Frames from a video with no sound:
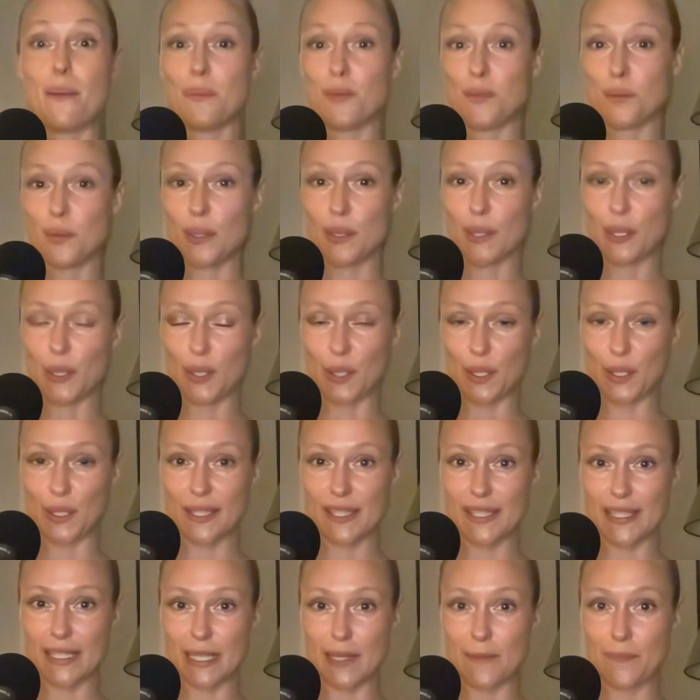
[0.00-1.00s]
the roller
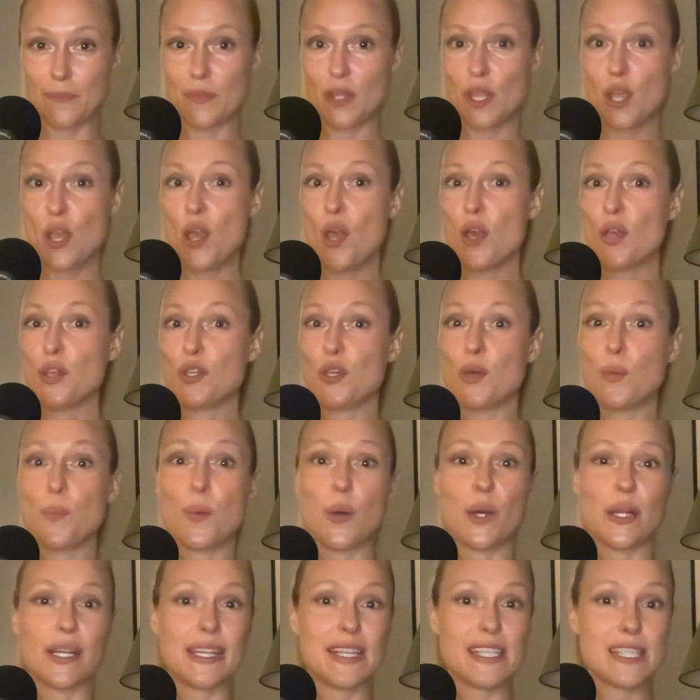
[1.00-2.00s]
coaster. Your
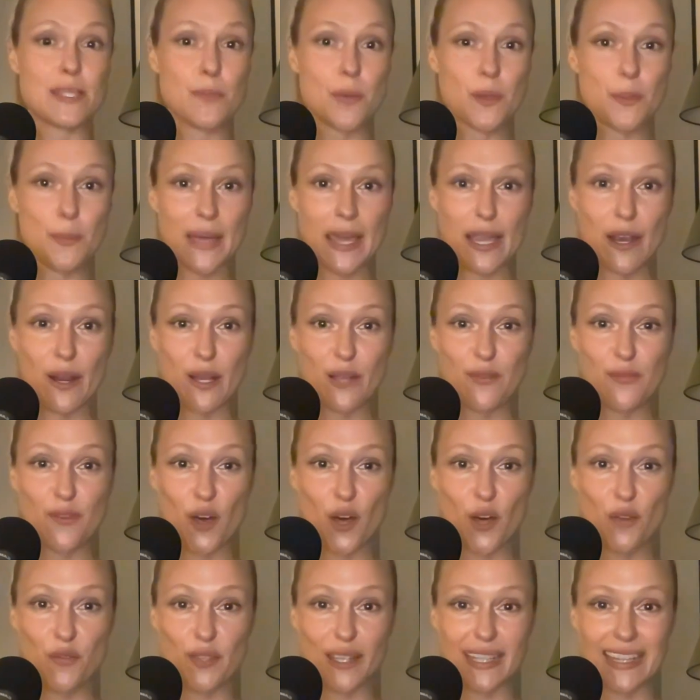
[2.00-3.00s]
body is preparing for
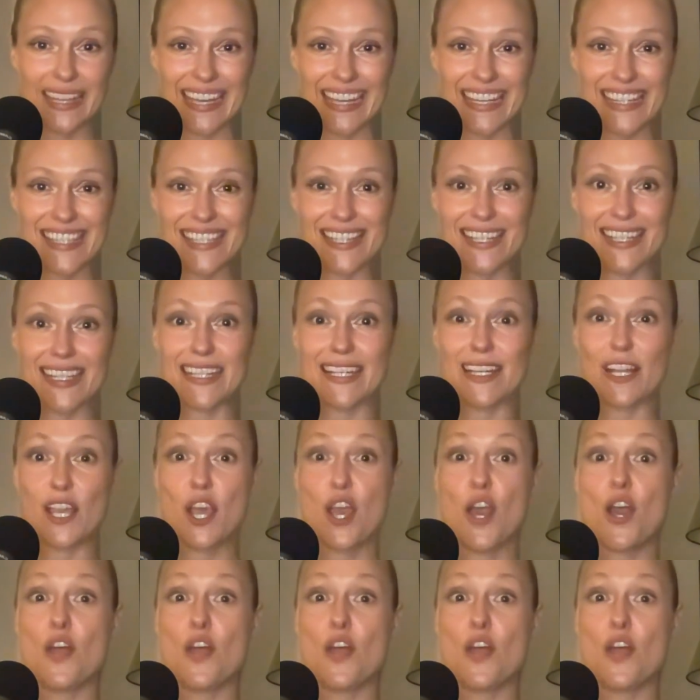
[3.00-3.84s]
ovulation,